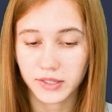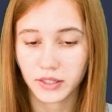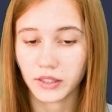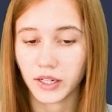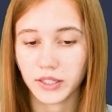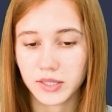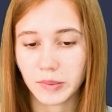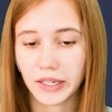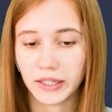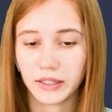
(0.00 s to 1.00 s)
decline is
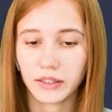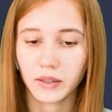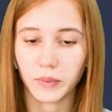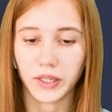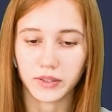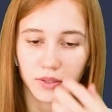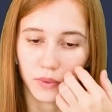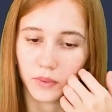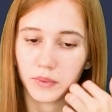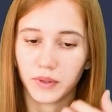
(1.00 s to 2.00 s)
beginning. We
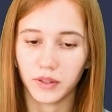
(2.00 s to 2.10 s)
also